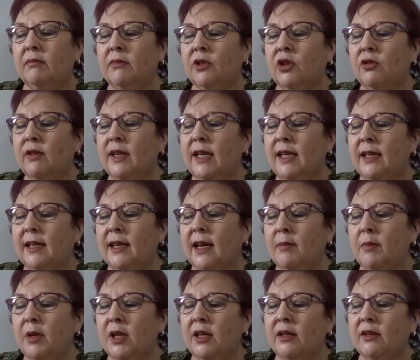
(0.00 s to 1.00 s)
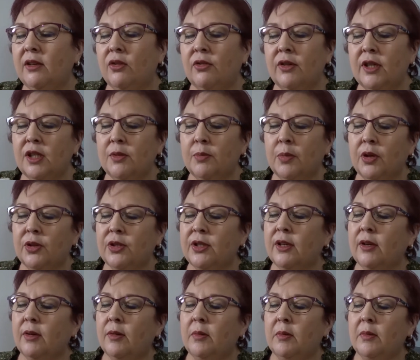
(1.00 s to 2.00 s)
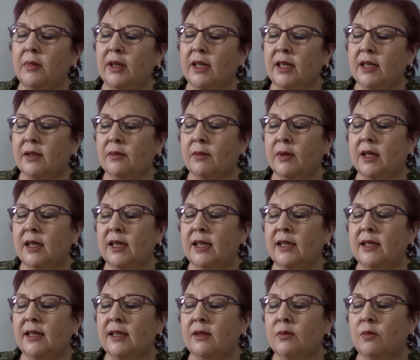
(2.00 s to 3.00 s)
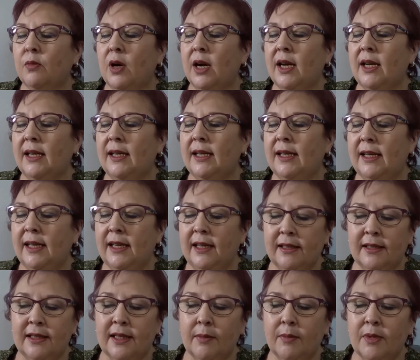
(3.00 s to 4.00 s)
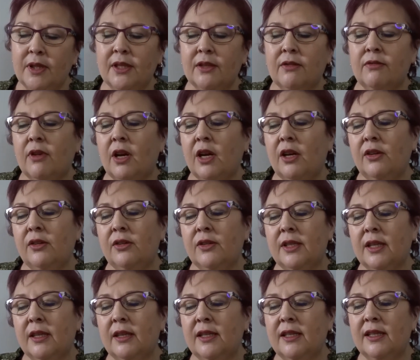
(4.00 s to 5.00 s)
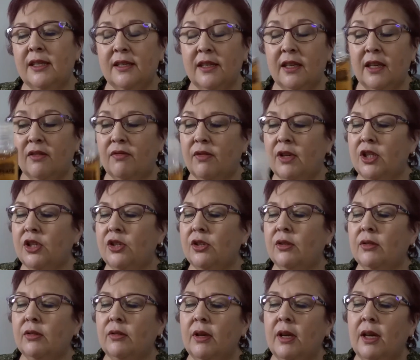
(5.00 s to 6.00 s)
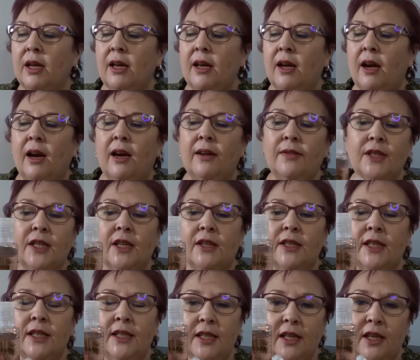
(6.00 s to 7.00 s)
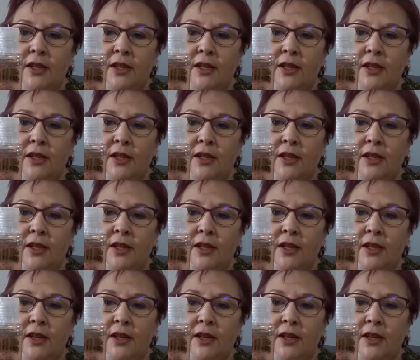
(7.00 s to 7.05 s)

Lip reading: green, lemon and orange blossom. This one is white lily and damask rose, and this is the original. I've started to